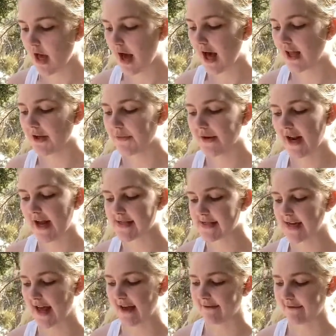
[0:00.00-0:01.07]
Hollywood has
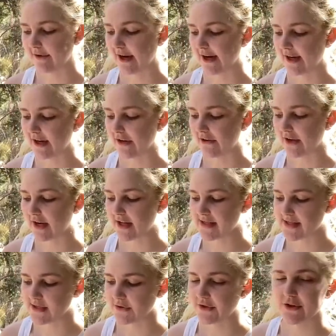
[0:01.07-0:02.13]
an F rating. You get a
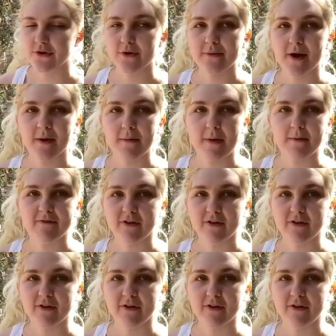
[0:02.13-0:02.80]
studio apartment